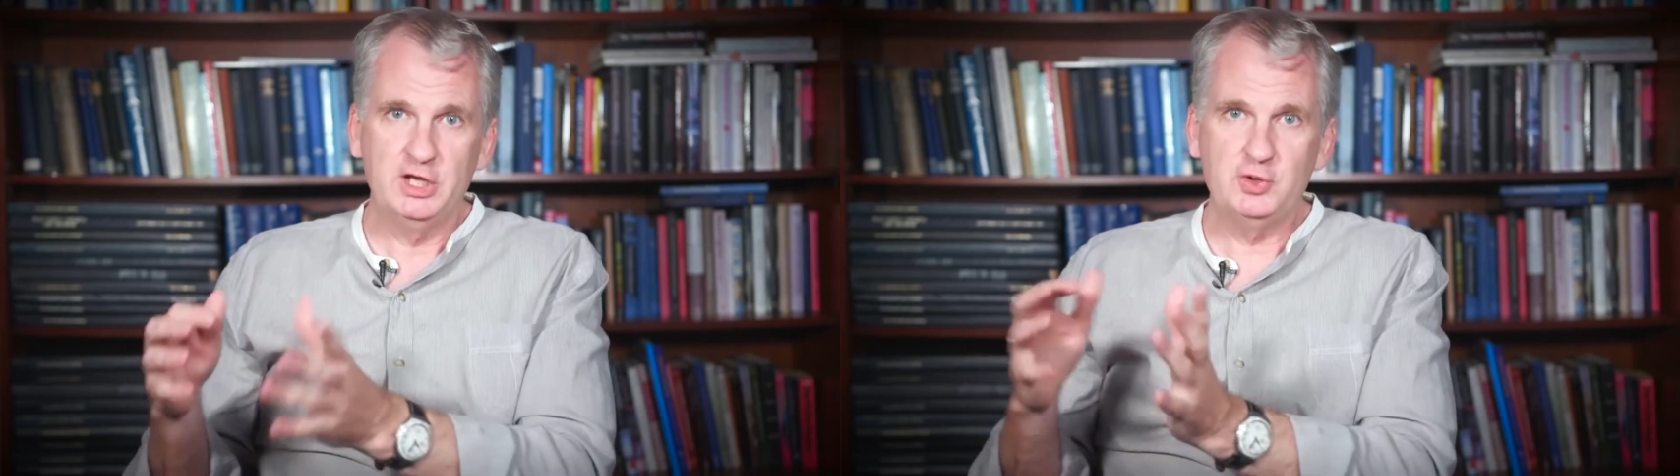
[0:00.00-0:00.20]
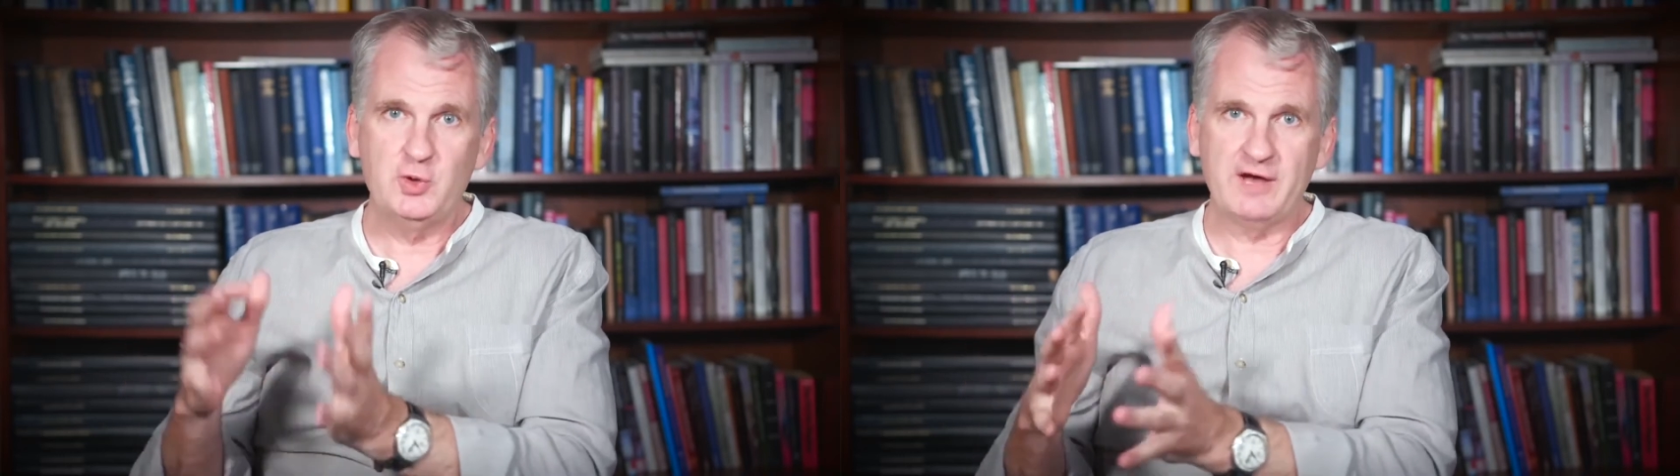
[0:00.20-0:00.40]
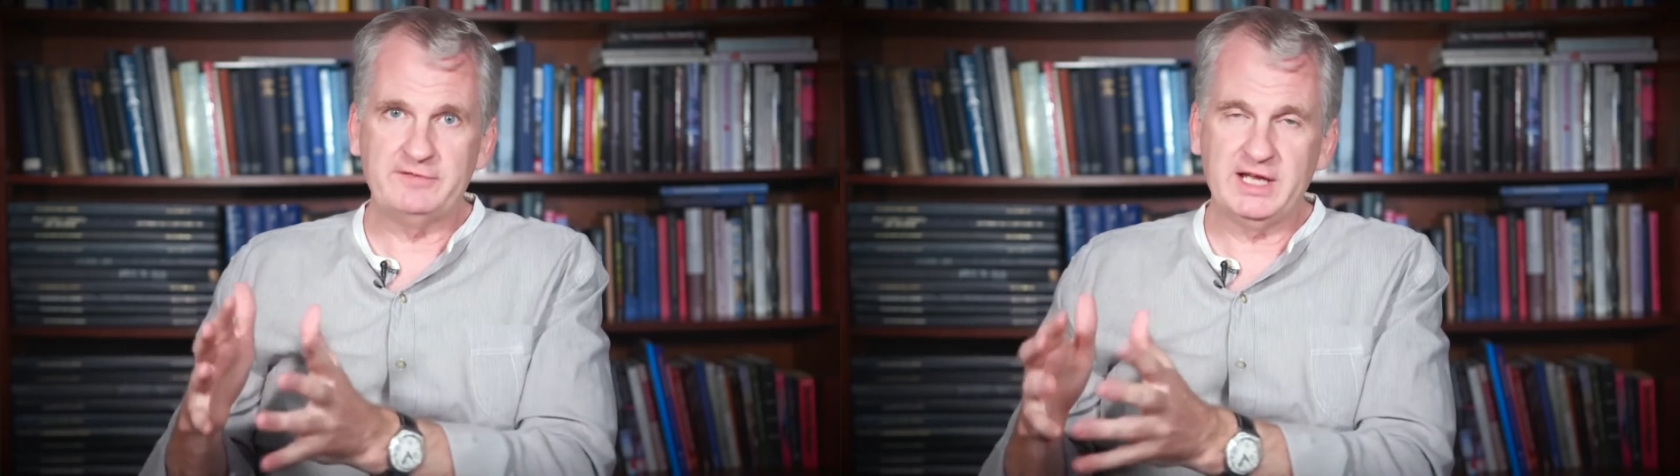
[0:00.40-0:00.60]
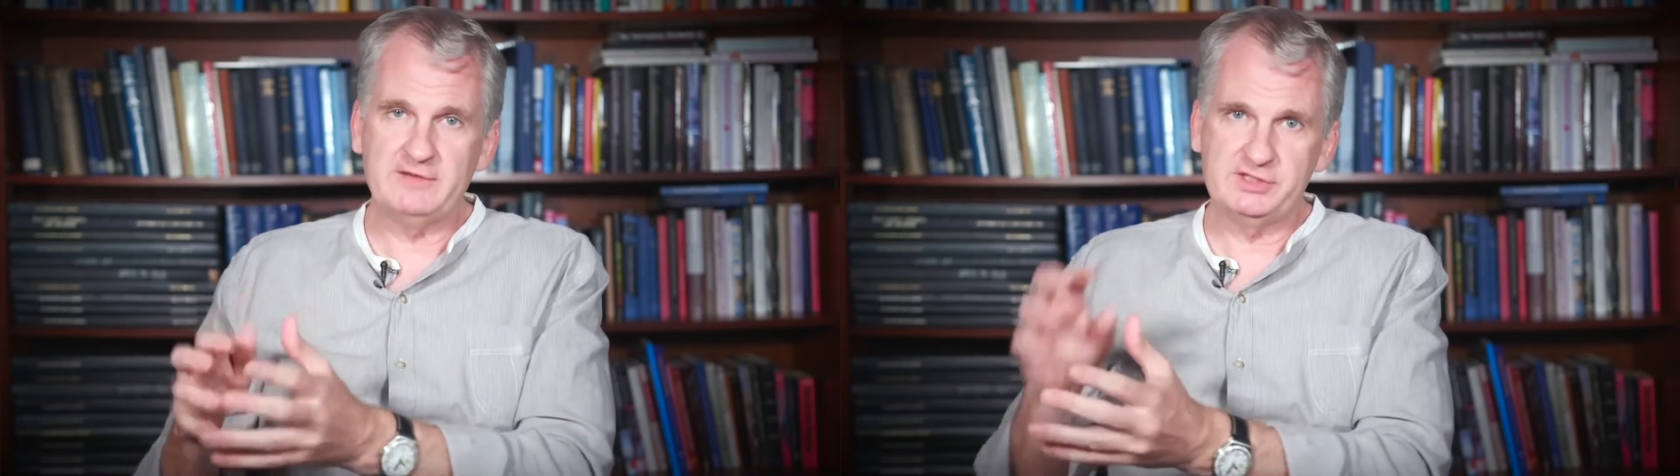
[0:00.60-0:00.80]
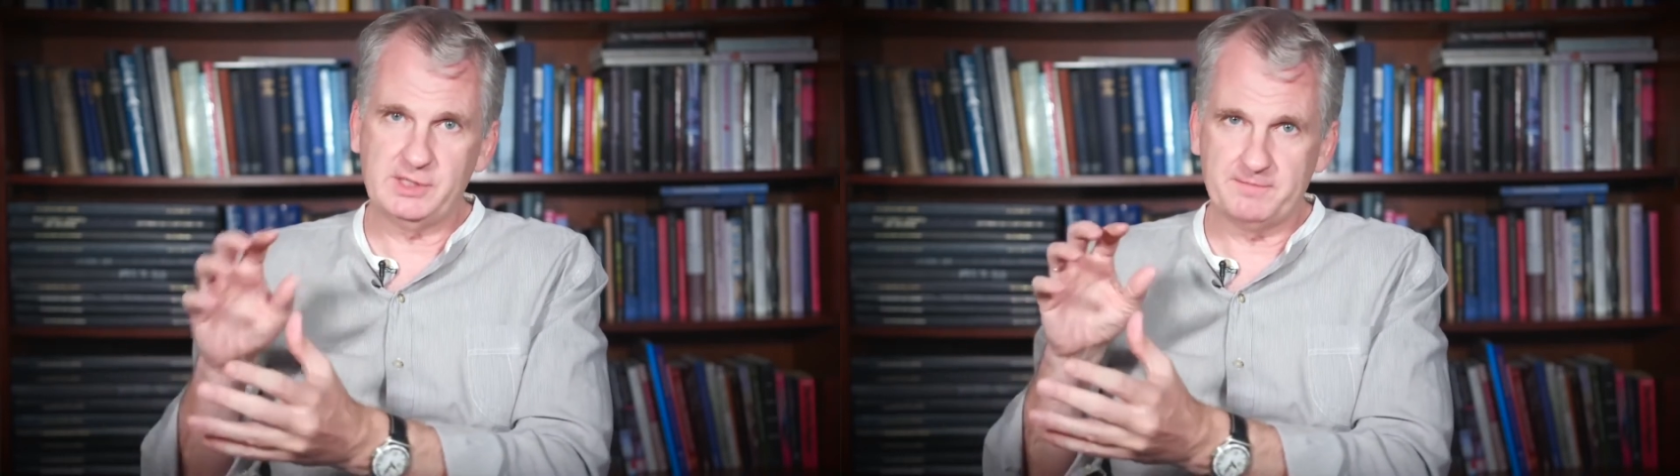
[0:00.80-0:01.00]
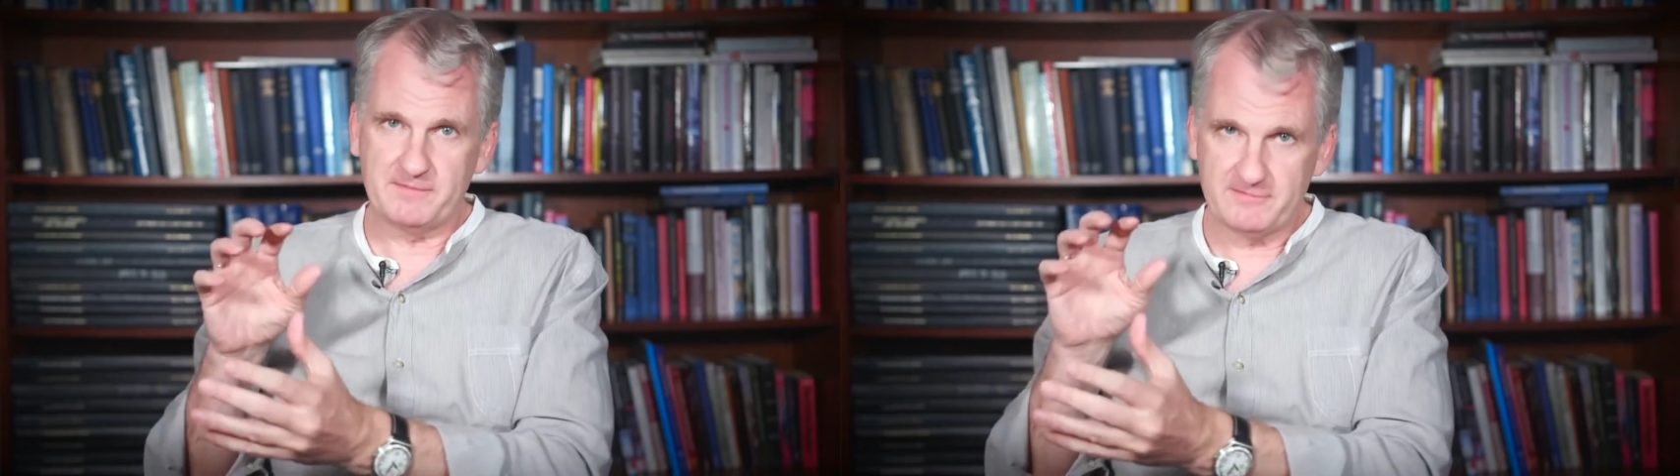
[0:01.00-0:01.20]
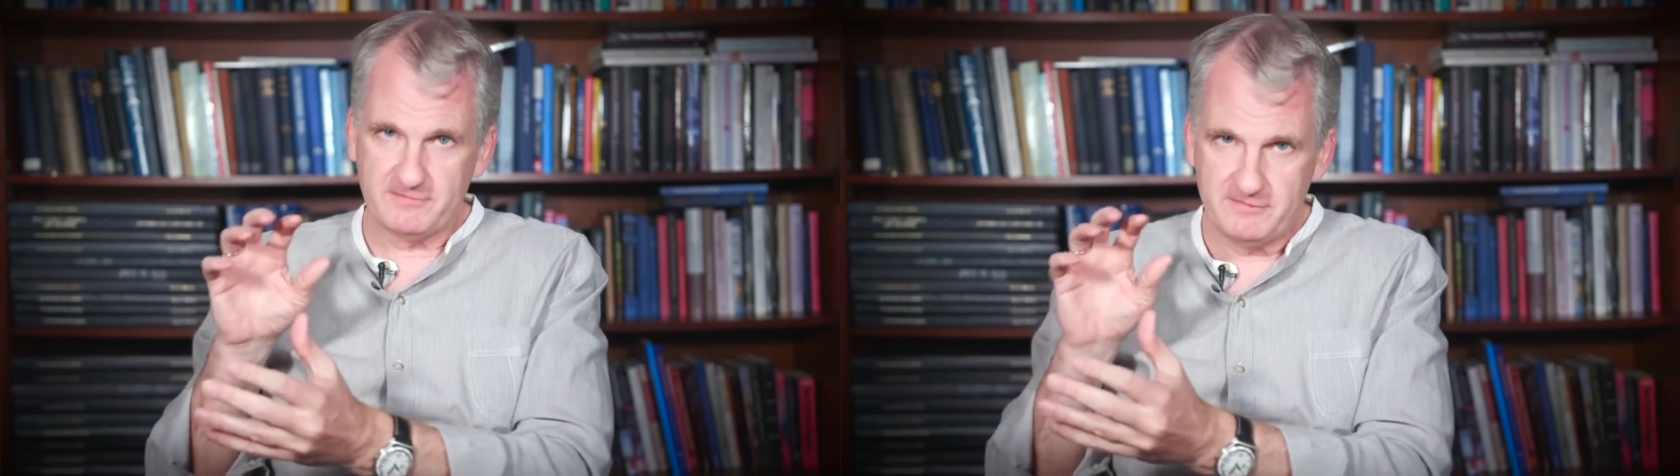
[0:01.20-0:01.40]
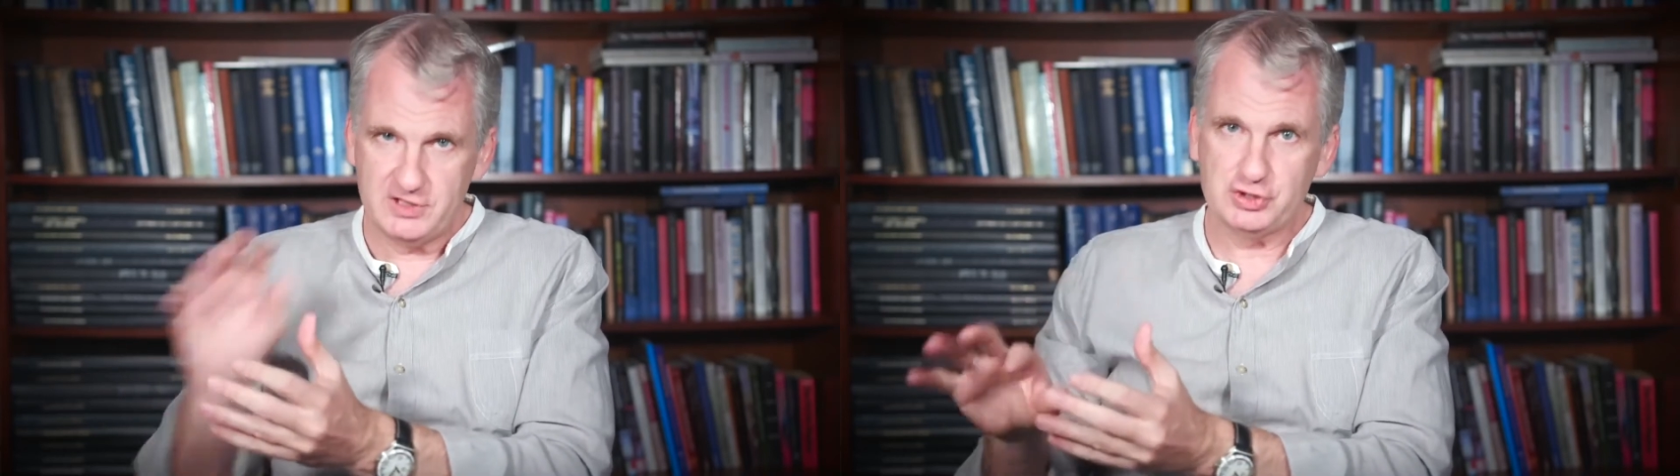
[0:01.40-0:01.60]
You have to have some
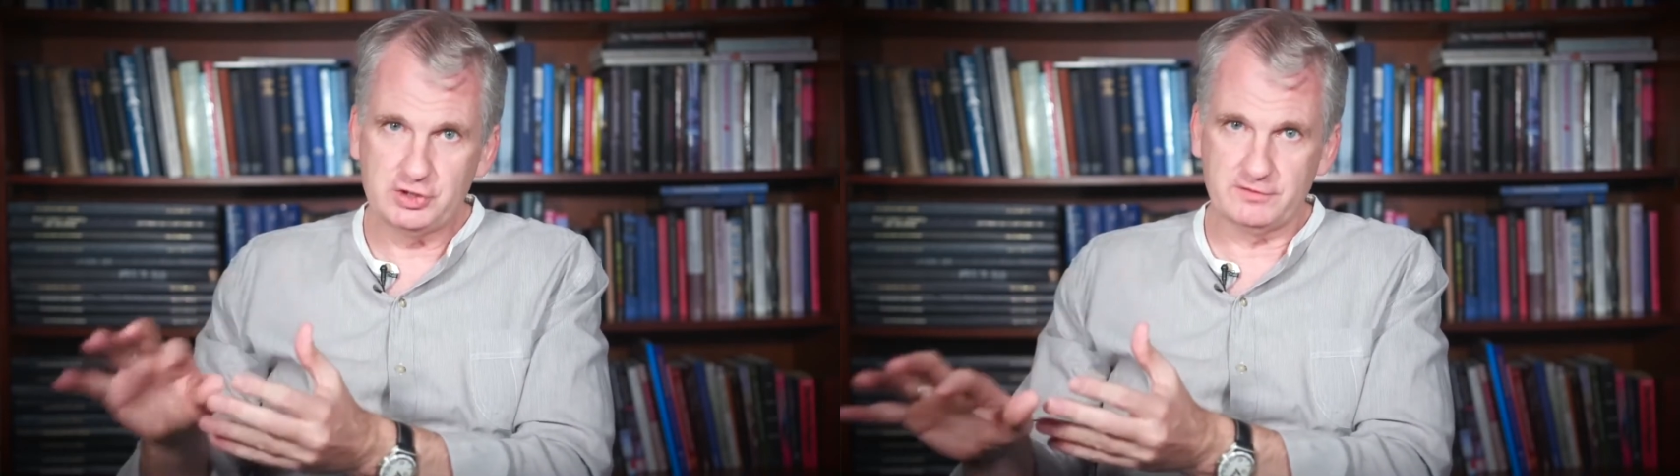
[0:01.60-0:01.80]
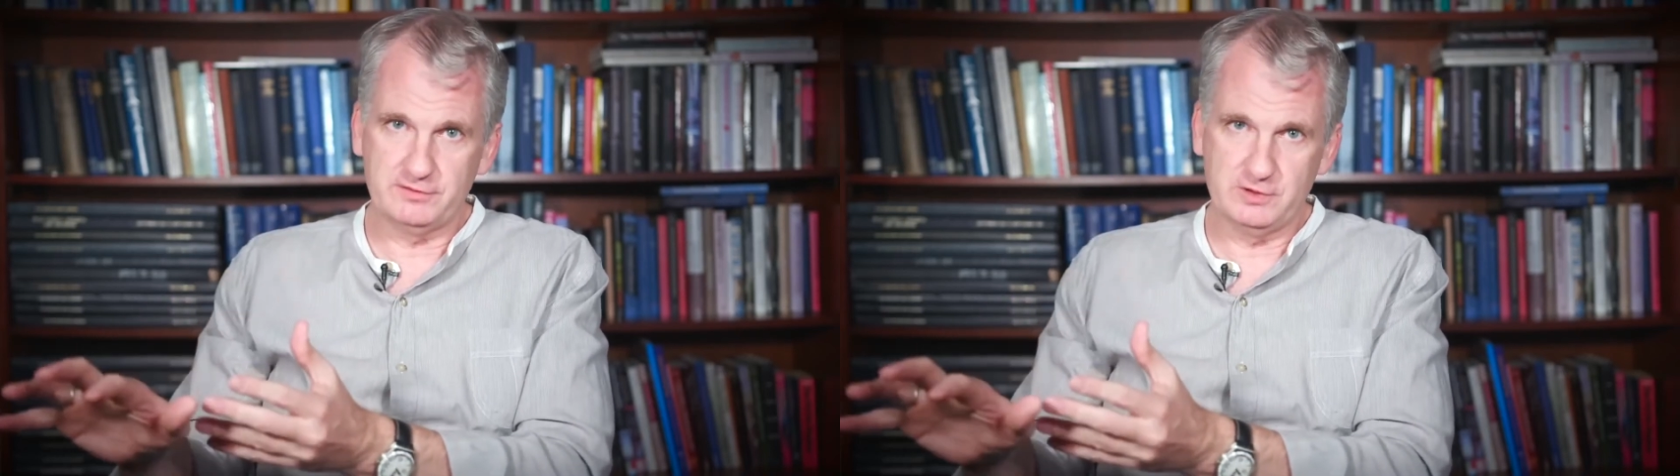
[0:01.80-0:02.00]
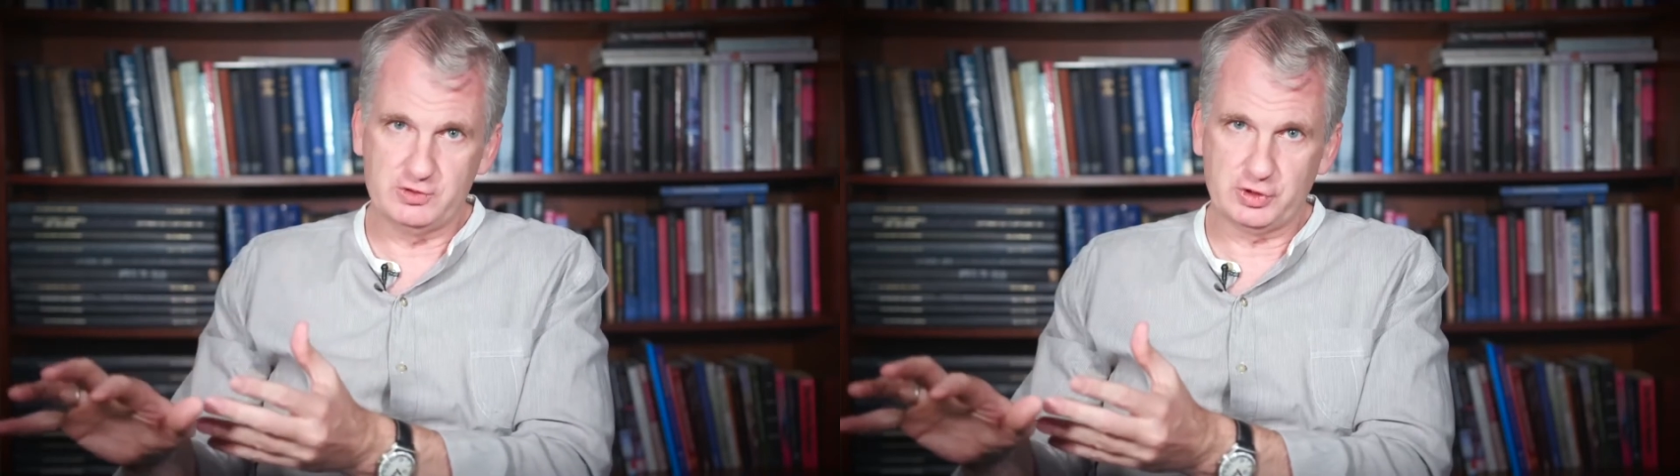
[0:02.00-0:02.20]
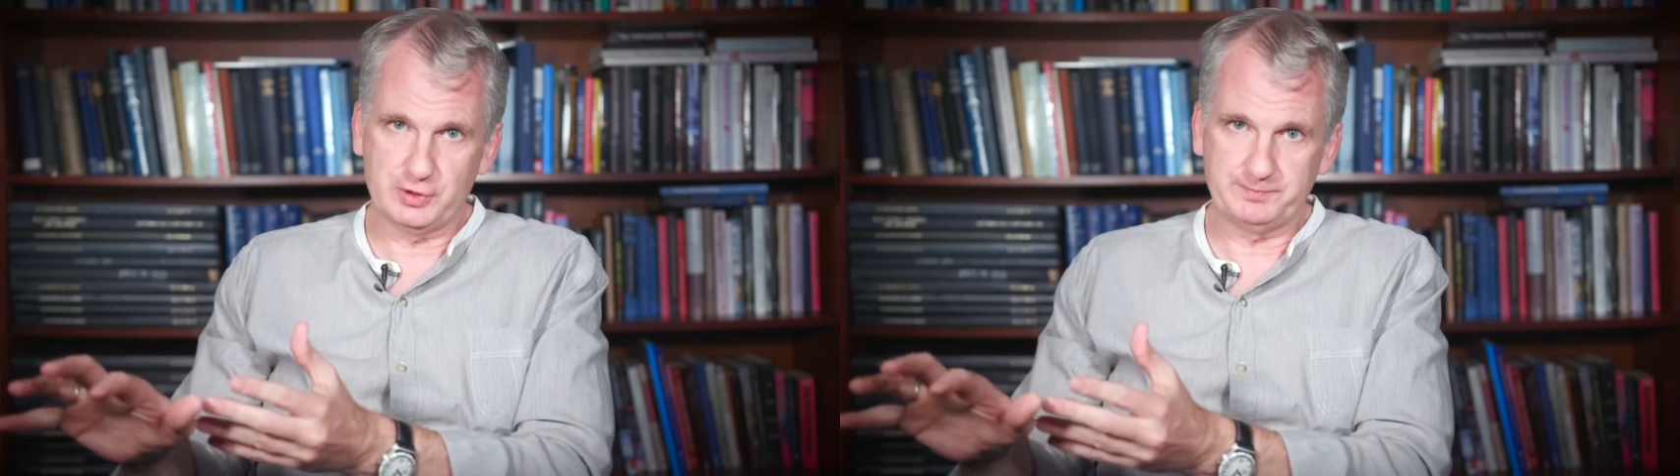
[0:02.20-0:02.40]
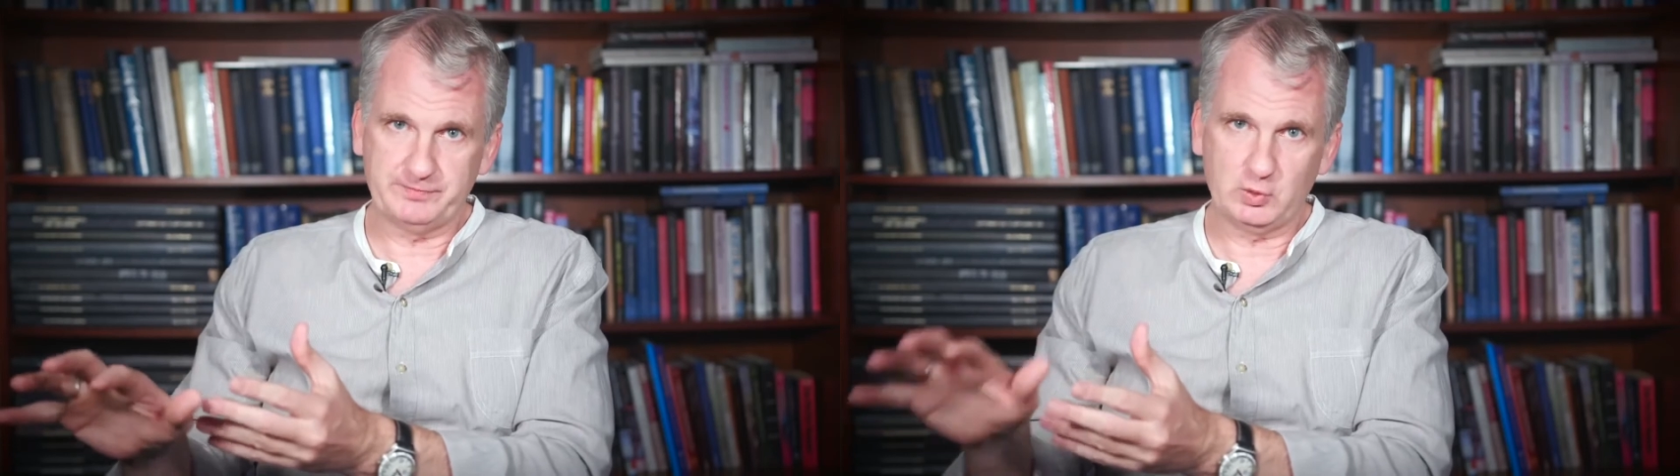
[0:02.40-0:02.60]
vision of the future,